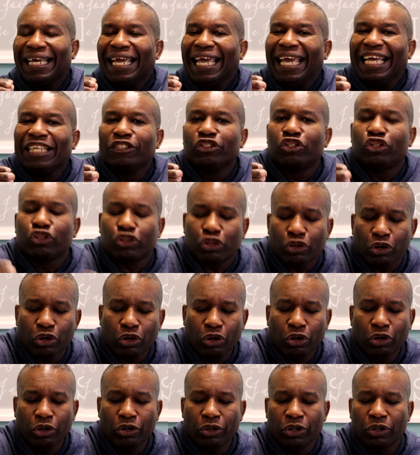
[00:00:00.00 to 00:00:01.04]

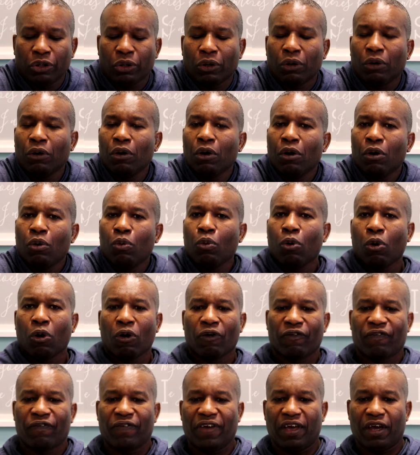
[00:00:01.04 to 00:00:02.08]
internal
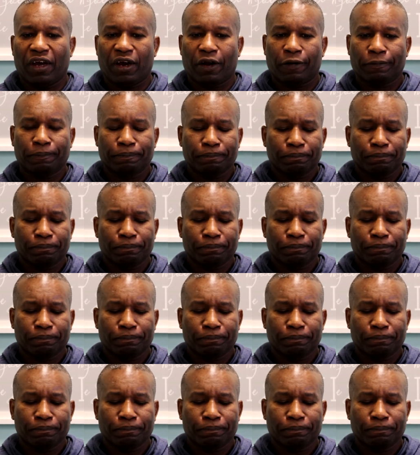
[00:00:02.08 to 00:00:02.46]
warfare.